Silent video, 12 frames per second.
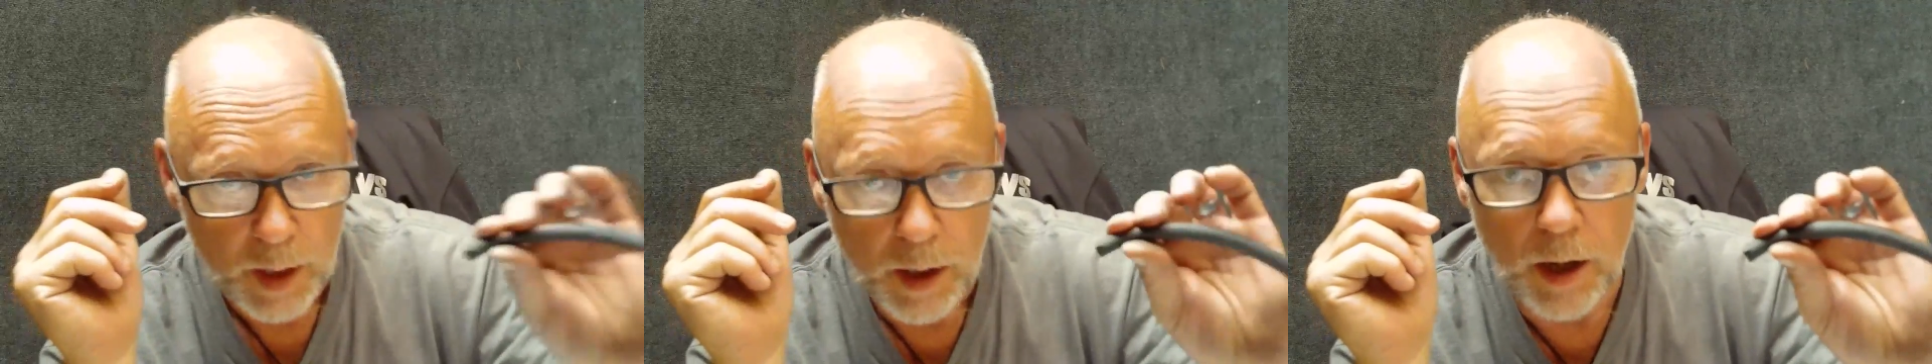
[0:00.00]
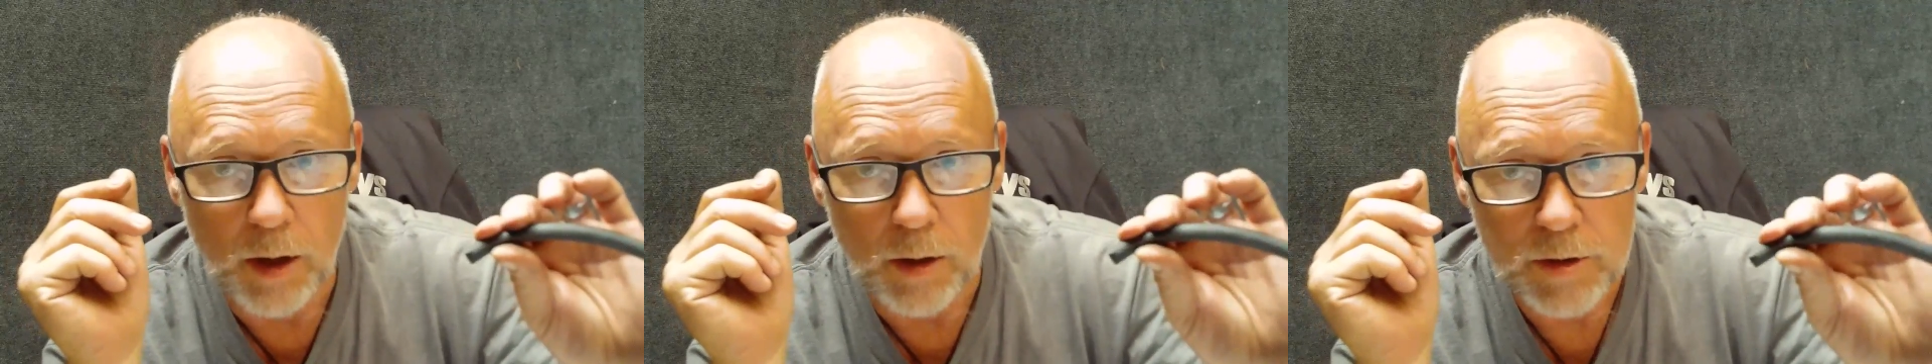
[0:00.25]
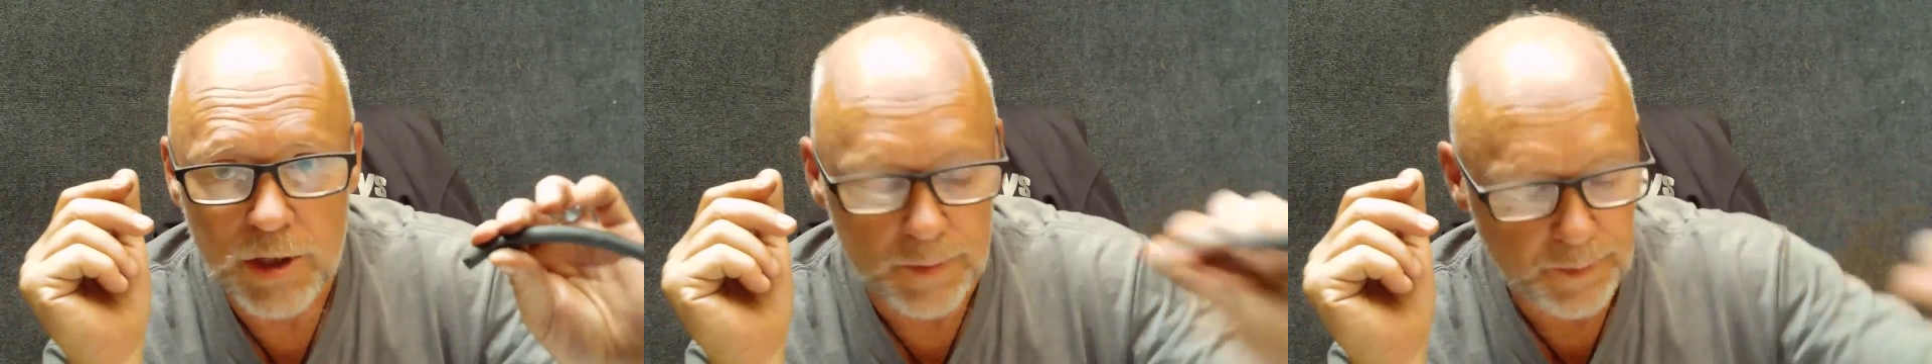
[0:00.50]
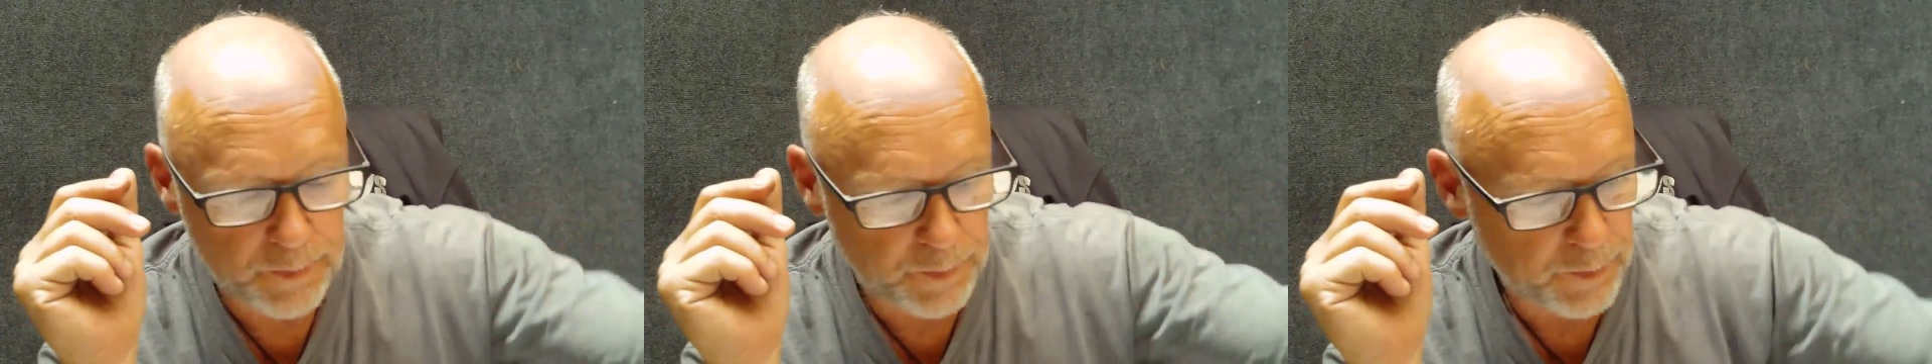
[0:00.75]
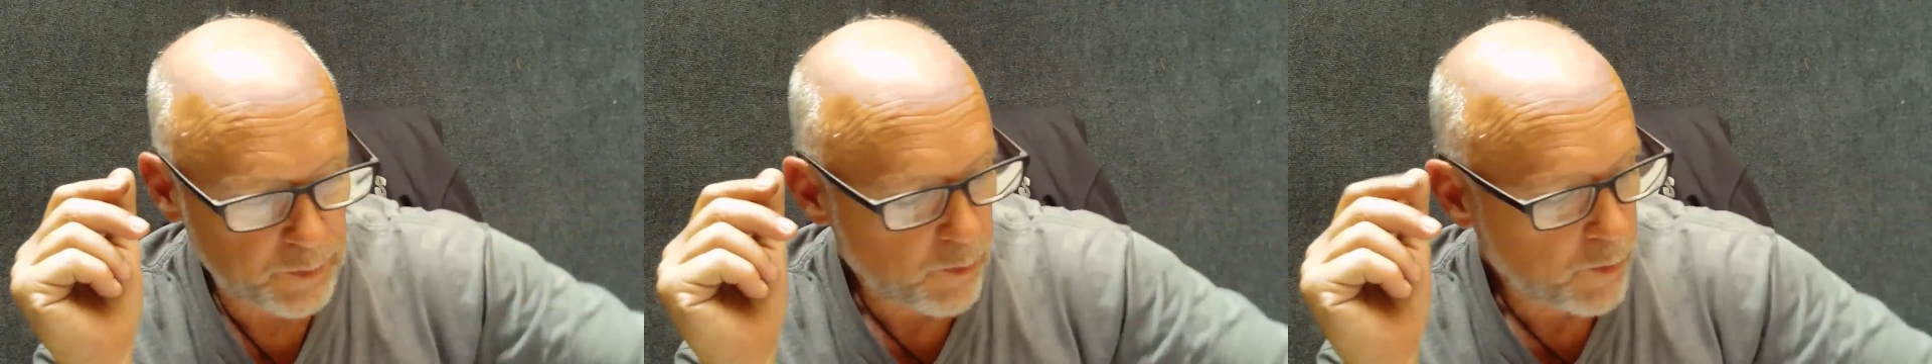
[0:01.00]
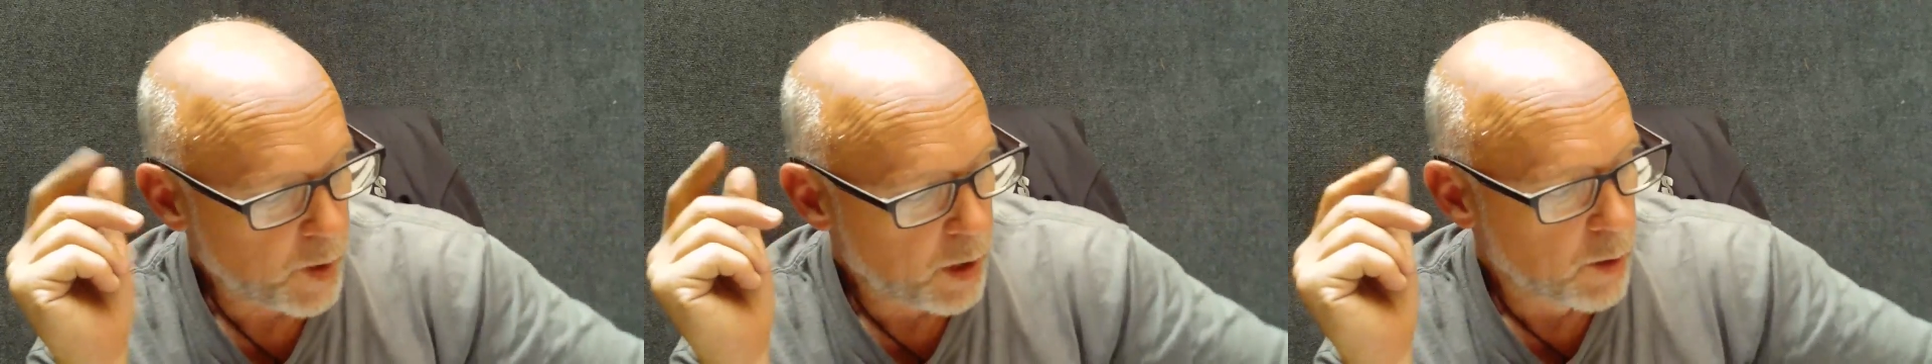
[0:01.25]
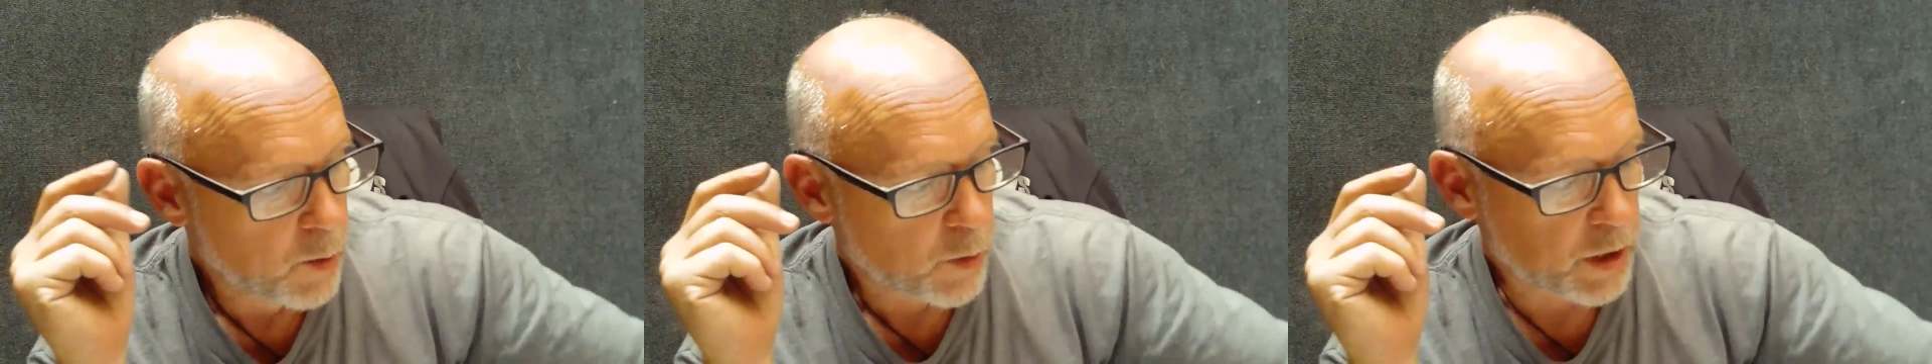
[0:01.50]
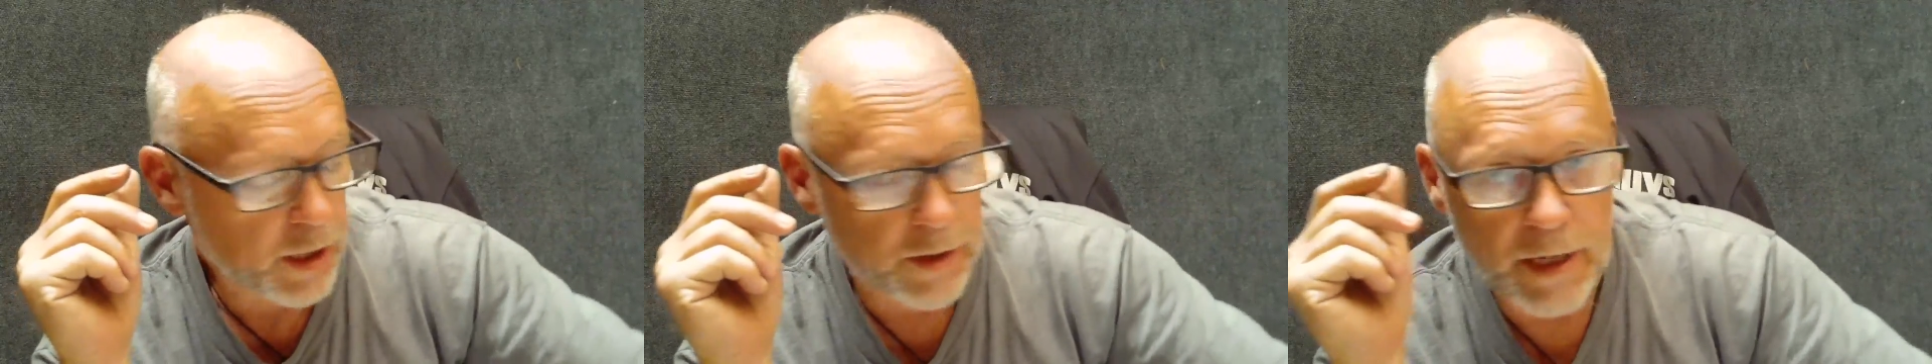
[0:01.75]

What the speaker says: Hose. We're going to